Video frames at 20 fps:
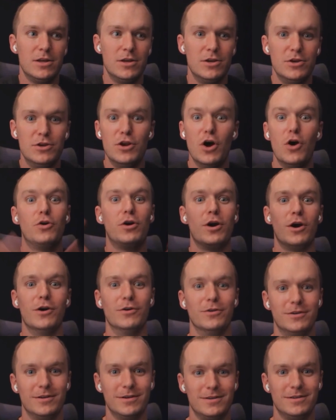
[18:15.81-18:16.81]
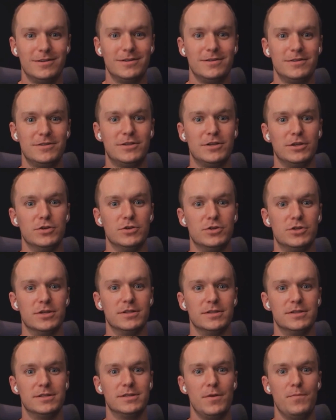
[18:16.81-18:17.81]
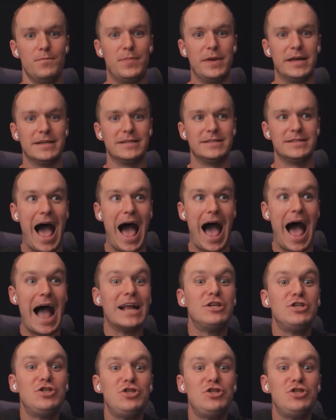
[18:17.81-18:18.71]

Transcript: no code solutions, because I